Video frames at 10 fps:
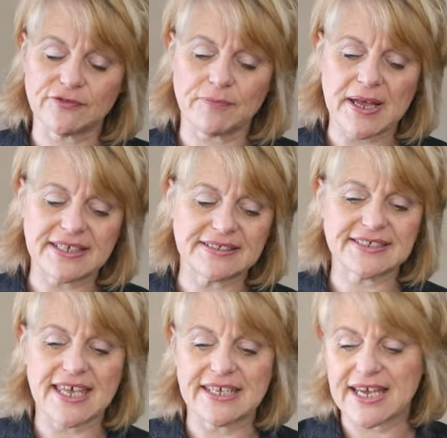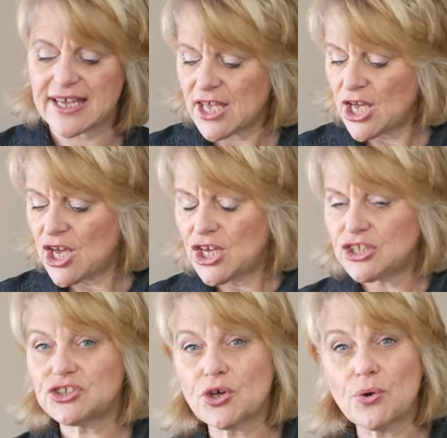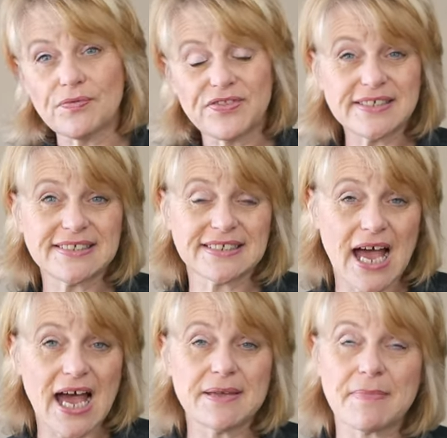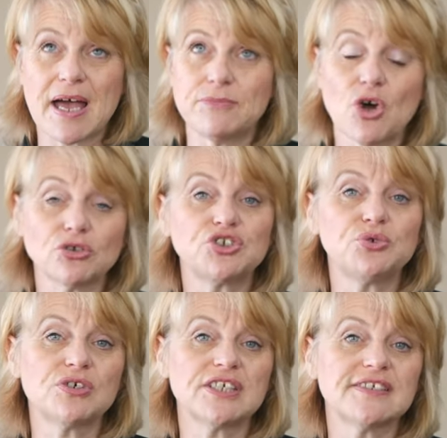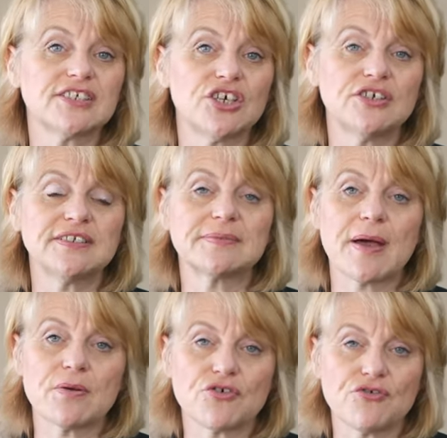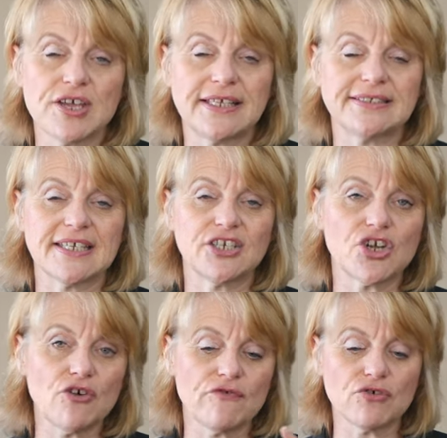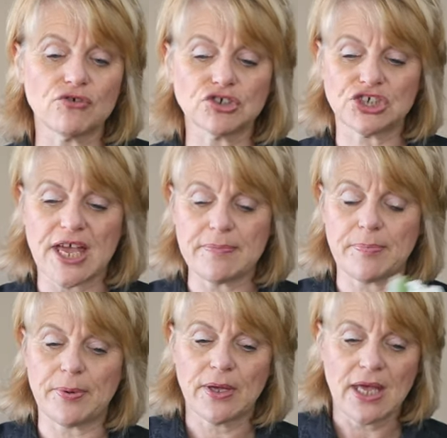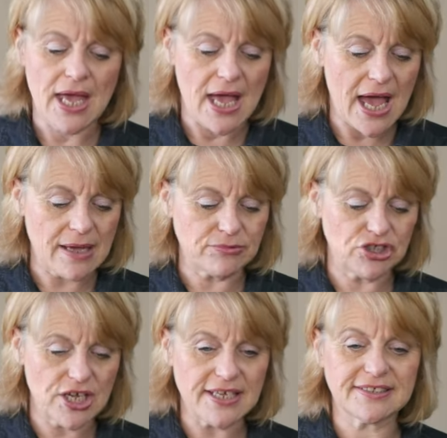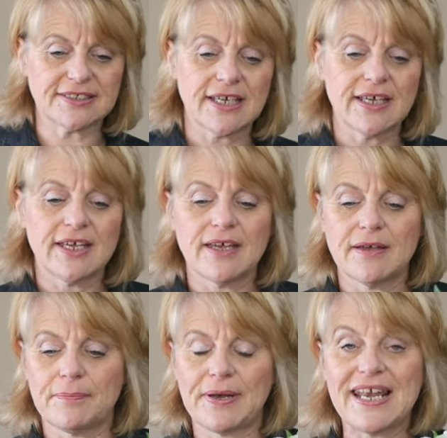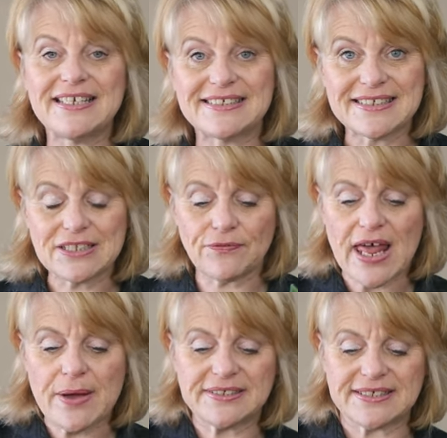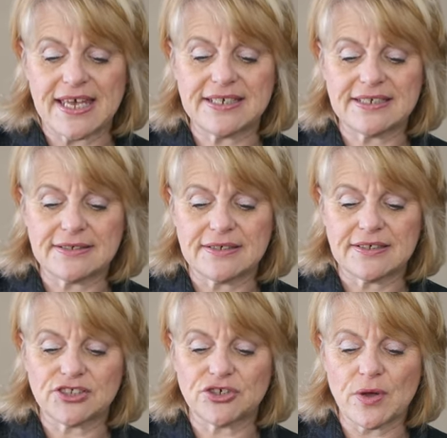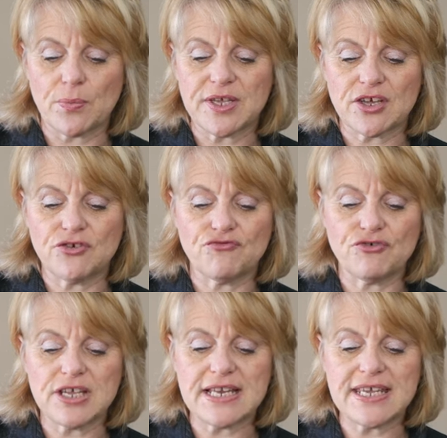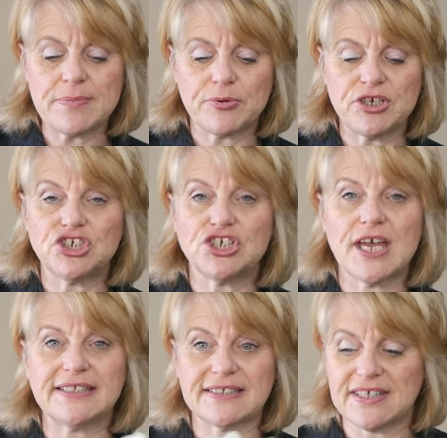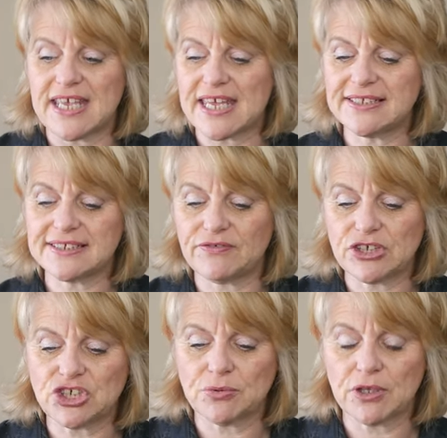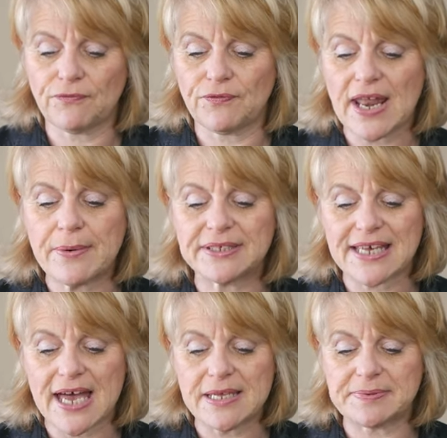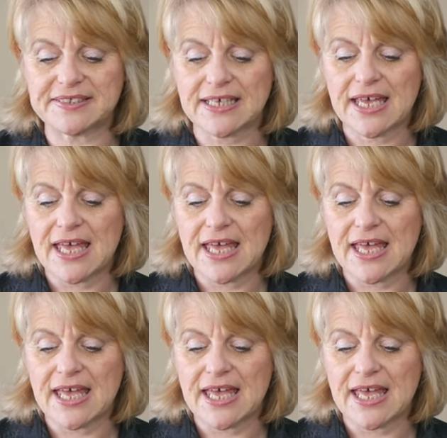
of my container. So this time I'm not too concerned about creating an overall shape. I'm just placing the flowers in so that we can really appreciate the individual flower types